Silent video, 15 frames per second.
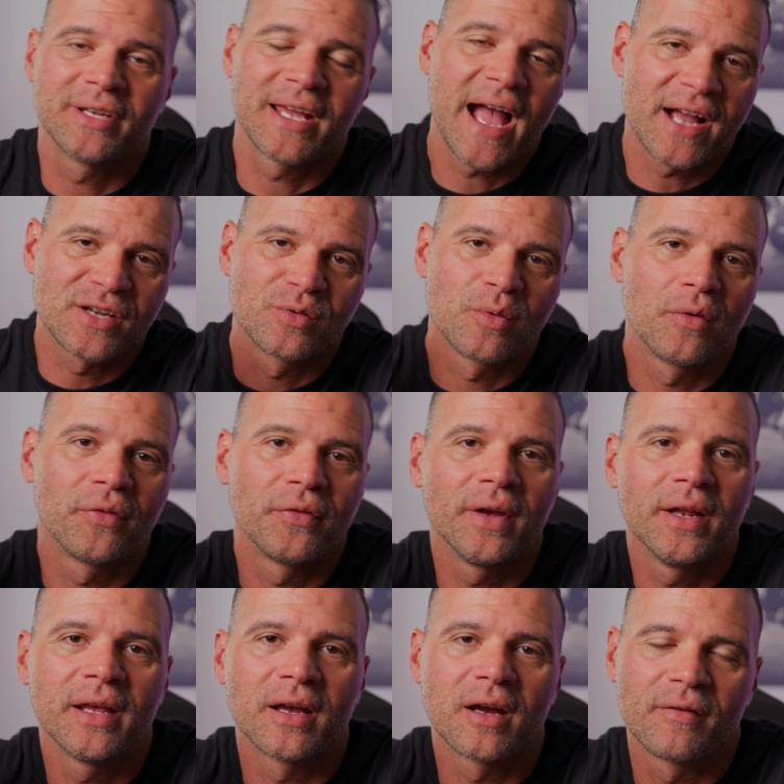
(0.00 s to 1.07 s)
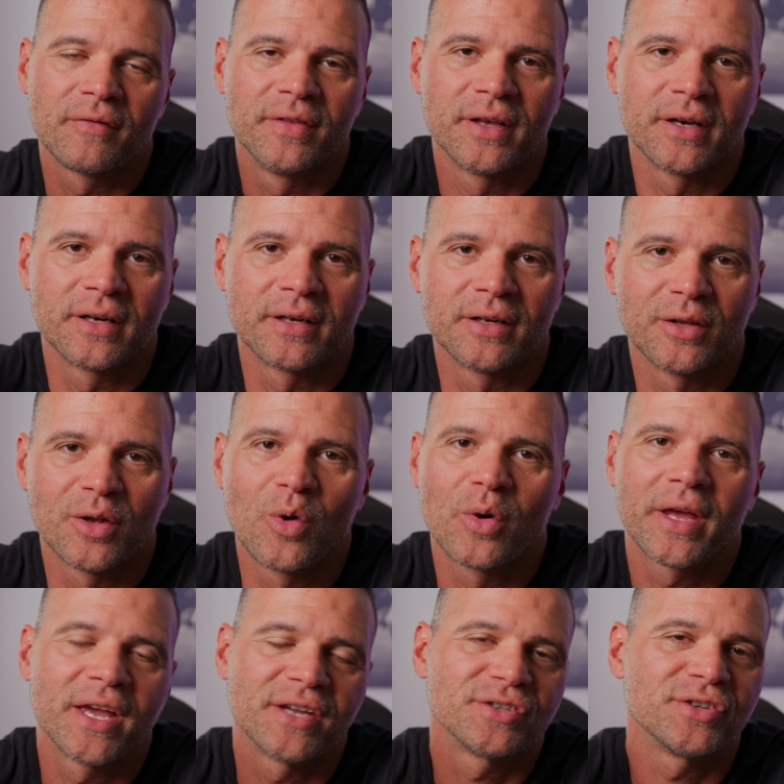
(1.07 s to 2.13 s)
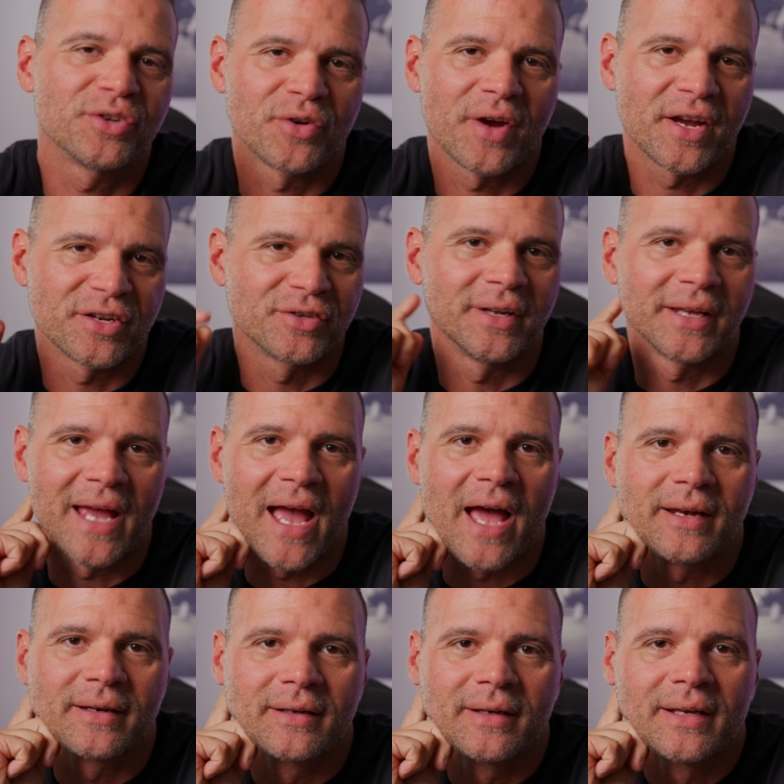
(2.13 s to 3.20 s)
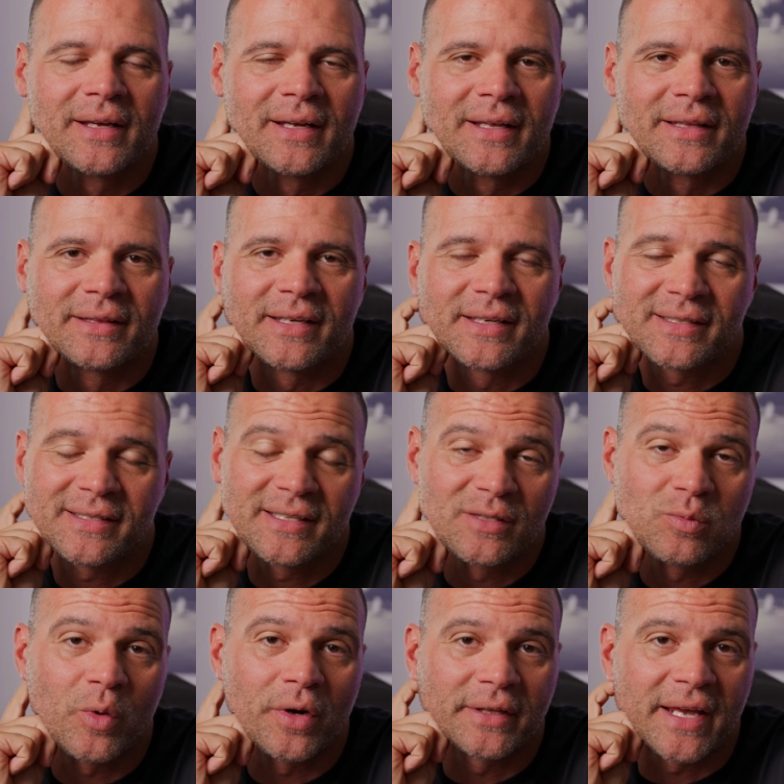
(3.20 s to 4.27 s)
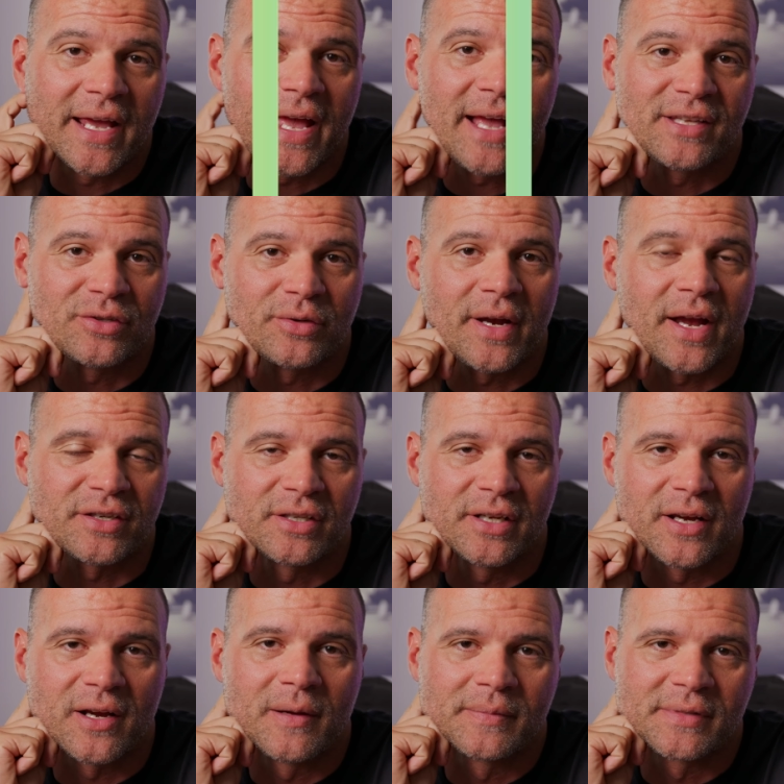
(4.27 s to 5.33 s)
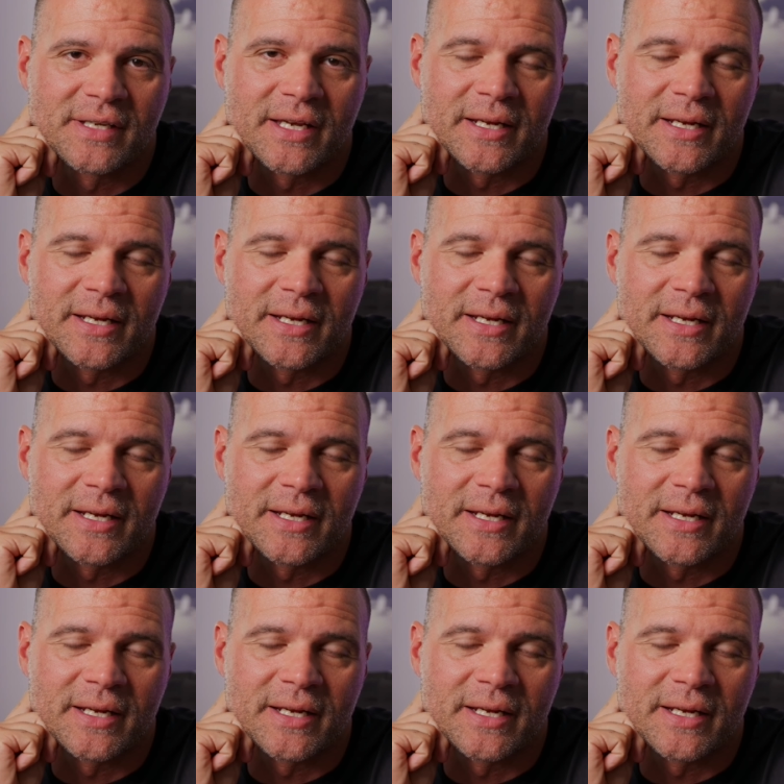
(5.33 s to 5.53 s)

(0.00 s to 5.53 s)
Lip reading: the actual feeling of the location you're actually at. This is where Dehancer actually comes